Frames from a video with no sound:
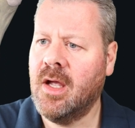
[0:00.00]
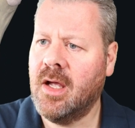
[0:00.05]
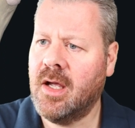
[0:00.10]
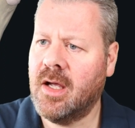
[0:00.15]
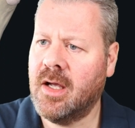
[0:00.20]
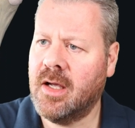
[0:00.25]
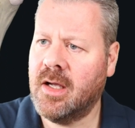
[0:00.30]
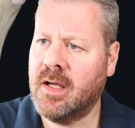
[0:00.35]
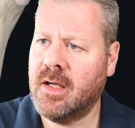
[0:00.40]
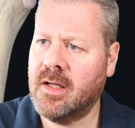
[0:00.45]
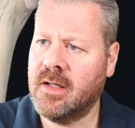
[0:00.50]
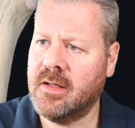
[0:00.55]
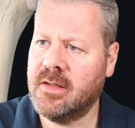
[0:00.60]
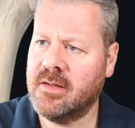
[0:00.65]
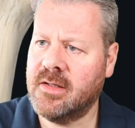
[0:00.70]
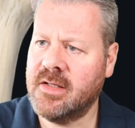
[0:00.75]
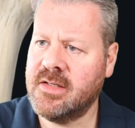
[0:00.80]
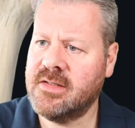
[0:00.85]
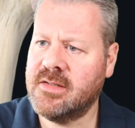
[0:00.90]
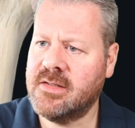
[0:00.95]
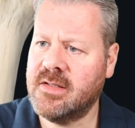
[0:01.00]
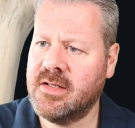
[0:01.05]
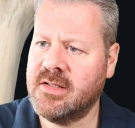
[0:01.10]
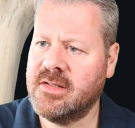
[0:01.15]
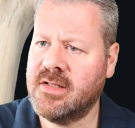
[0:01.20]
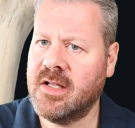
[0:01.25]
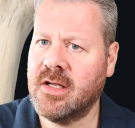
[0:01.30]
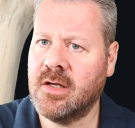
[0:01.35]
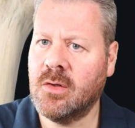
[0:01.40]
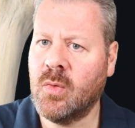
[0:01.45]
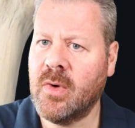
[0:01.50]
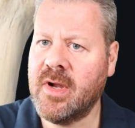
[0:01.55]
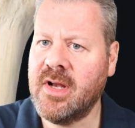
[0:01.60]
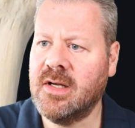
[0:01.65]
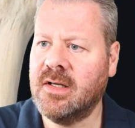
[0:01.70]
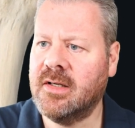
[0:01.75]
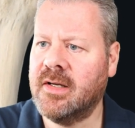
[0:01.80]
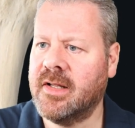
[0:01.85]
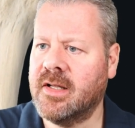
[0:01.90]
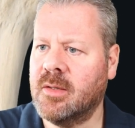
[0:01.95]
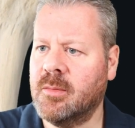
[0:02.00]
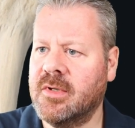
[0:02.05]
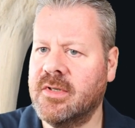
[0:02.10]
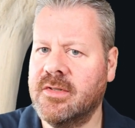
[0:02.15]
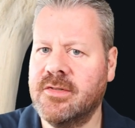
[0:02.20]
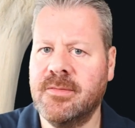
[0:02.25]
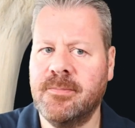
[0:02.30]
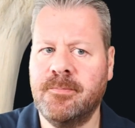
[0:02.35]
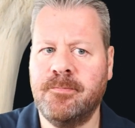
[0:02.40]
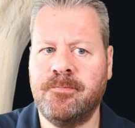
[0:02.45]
This is the inguinal ligament,